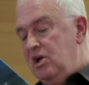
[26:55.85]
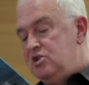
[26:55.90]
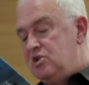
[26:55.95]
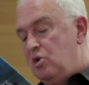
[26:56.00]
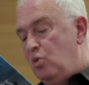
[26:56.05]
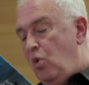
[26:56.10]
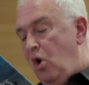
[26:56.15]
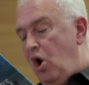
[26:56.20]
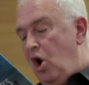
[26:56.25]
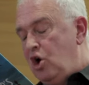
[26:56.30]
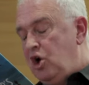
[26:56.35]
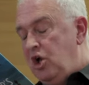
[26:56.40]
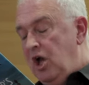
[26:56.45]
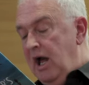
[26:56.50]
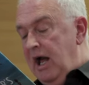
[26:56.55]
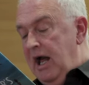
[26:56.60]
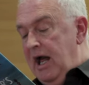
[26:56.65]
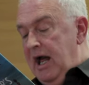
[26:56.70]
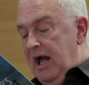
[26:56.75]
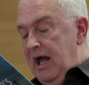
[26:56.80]
To walk
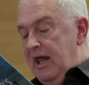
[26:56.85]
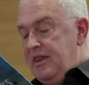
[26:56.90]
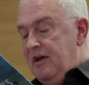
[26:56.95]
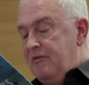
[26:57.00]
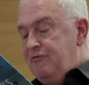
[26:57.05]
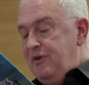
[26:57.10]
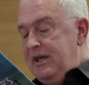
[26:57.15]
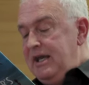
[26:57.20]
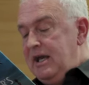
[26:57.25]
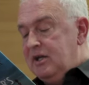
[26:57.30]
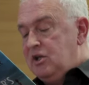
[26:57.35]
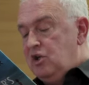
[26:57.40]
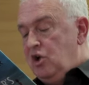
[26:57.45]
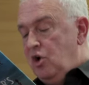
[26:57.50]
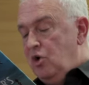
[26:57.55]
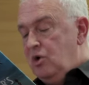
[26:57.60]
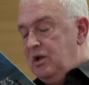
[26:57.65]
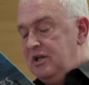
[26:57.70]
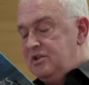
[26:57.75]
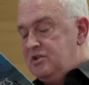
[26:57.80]
the Via
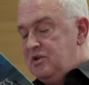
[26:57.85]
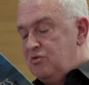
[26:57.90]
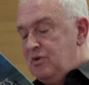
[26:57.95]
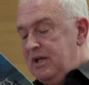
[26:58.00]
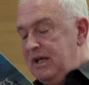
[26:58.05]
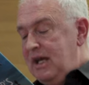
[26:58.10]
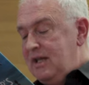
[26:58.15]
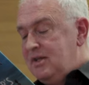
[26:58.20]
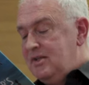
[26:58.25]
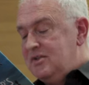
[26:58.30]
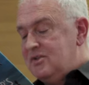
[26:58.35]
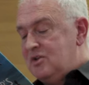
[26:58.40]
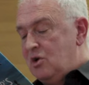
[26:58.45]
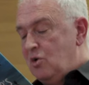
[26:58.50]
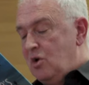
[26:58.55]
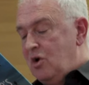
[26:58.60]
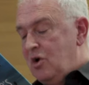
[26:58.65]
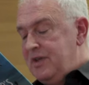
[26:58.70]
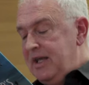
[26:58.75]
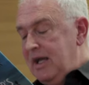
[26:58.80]
Cola di Rienzo
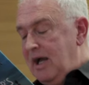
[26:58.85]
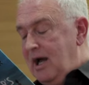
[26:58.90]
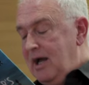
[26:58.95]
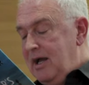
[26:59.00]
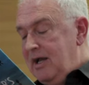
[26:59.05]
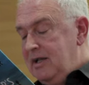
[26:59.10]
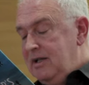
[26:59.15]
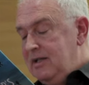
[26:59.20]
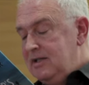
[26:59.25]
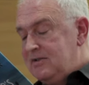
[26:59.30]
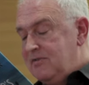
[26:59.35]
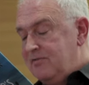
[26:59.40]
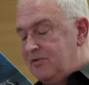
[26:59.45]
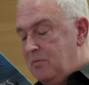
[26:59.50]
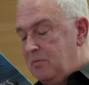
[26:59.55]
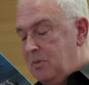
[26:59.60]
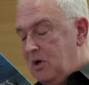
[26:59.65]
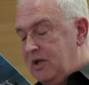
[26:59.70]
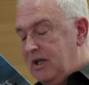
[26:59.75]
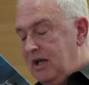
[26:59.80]
or the aisles of
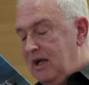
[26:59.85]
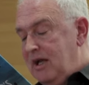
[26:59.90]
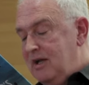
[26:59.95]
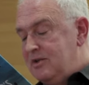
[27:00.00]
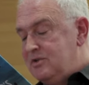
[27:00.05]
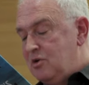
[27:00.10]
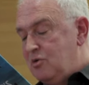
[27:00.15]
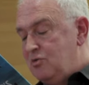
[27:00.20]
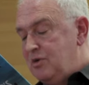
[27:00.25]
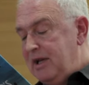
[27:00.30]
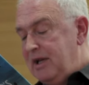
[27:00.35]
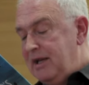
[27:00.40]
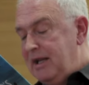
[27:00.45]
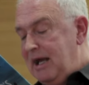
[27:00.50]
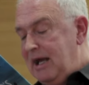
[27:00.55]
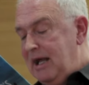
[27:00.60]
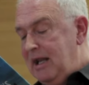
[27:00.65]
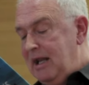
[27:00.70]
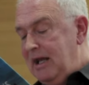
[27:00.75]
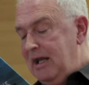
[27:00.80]
the Mercato
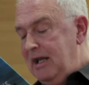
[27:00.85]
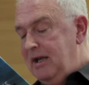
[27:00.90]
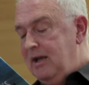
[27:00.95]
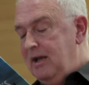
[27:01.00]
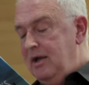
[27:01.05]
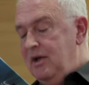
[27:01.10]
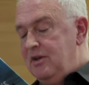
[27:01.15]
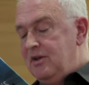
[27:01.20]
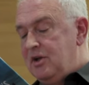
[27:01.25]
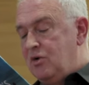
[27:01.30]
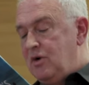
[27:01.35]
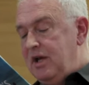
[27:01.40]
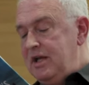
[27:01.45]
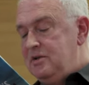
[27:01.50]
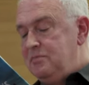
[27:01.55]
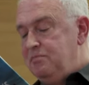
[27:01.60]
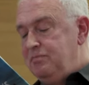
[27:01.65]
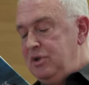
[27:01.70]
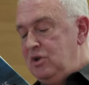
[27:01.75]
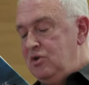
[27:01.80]
Rionale, the
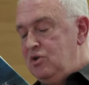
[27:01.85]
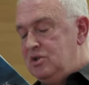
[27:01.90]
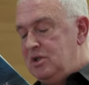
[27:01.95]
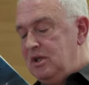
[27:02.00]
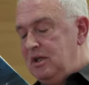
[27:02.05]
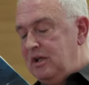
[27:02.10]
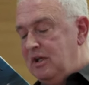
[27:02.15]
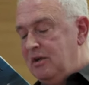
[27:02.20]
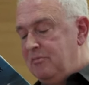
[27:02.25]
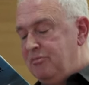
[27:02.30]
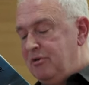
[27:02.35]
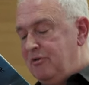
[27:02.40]
great beauty and